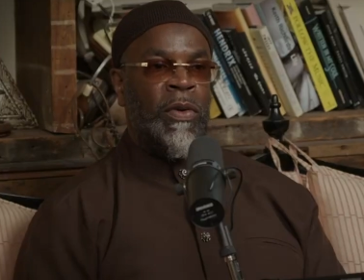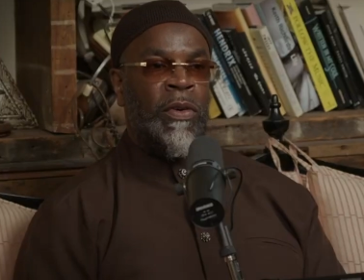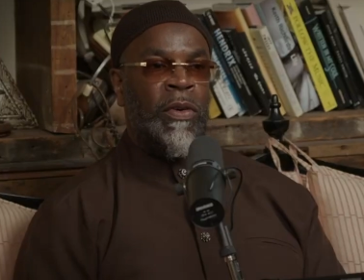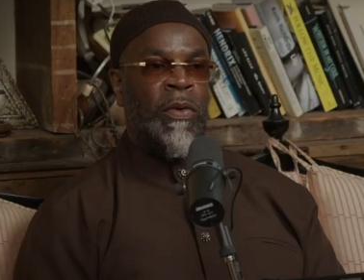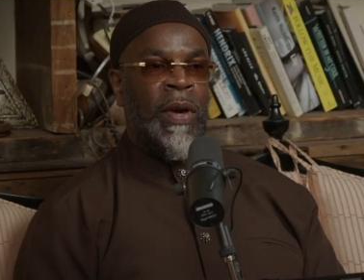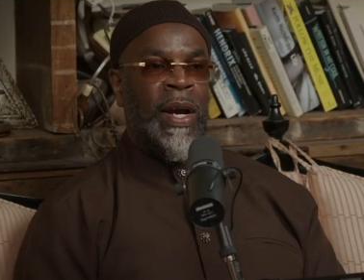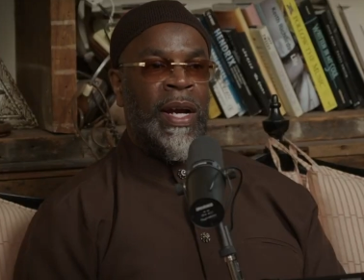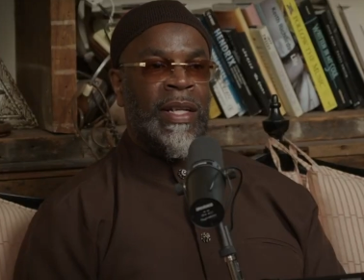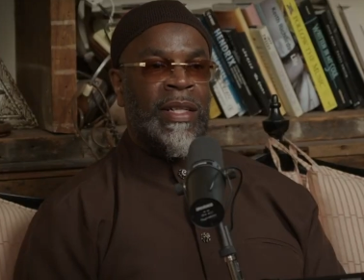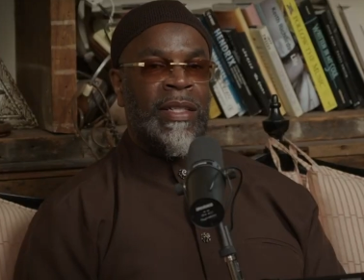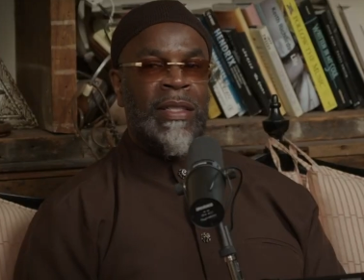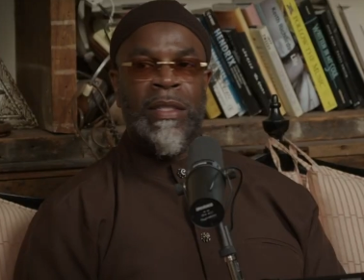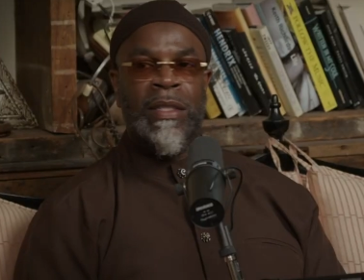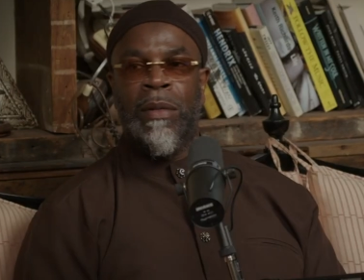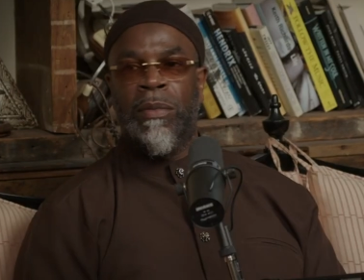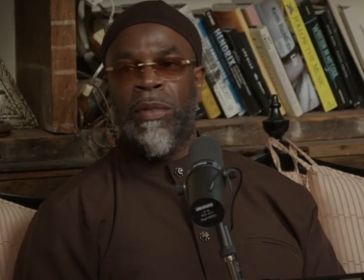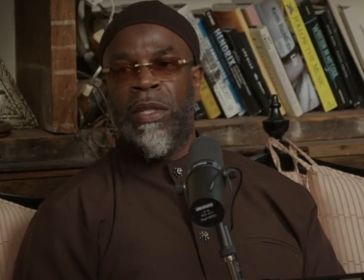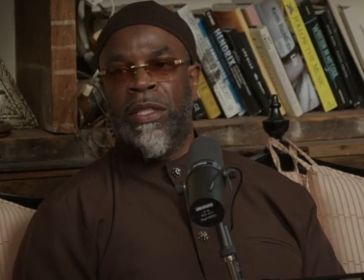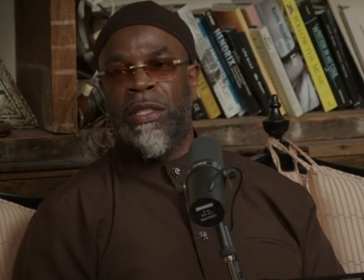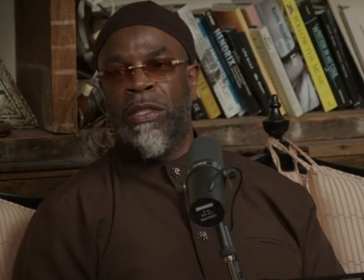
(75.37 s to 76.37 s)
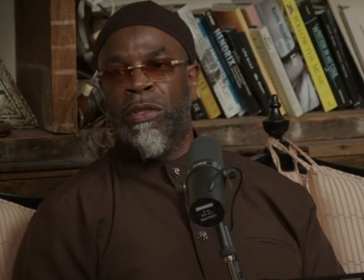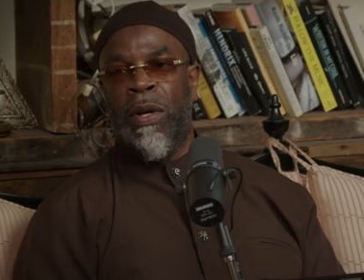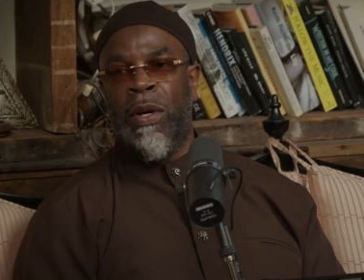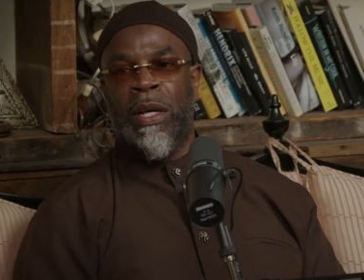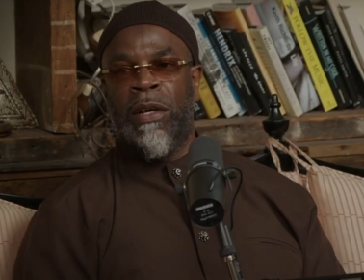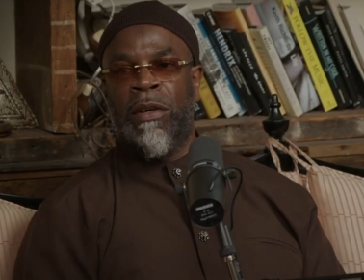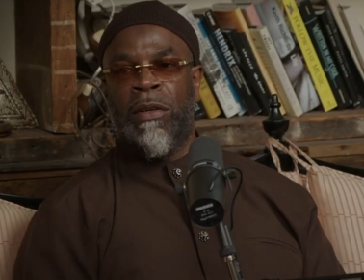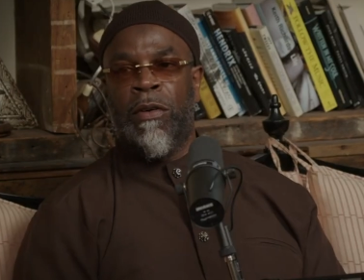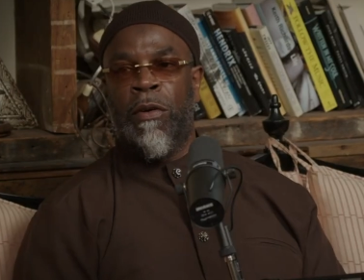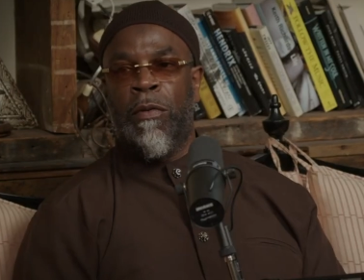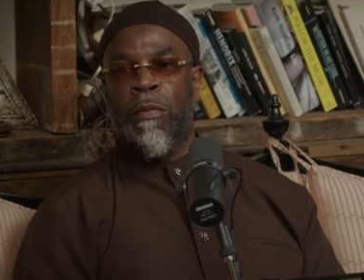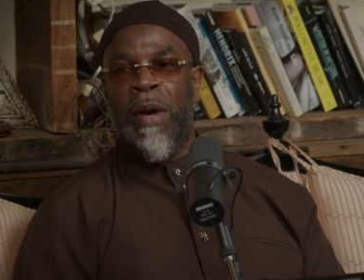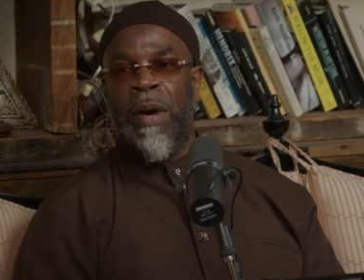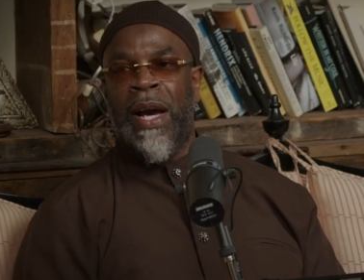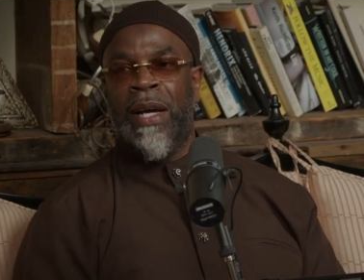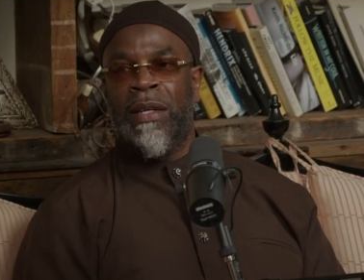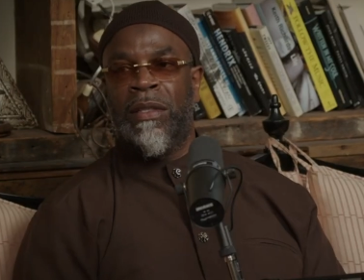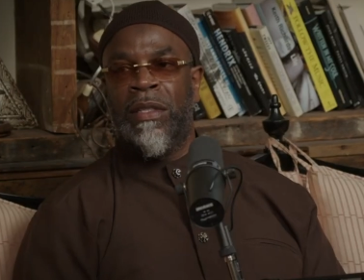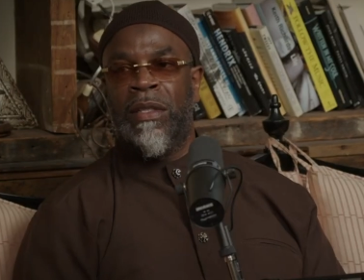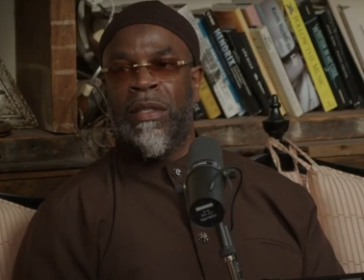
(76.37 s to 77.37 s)
regret, is something you ain't gonna go
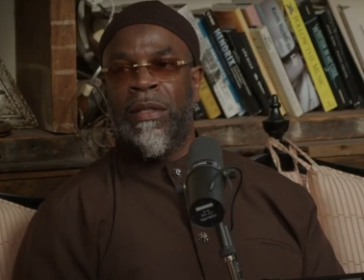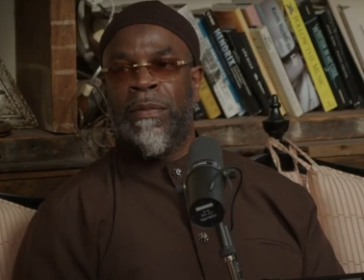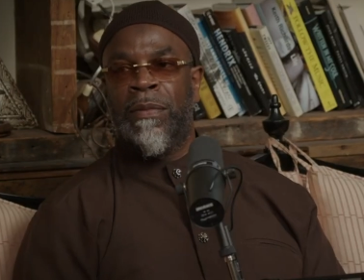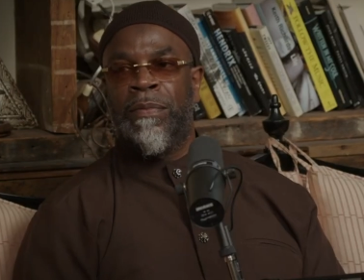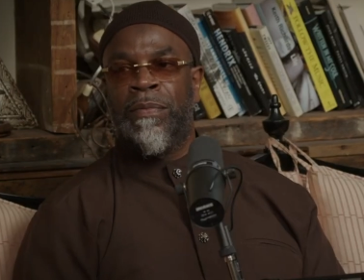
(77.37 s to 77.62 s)
back to.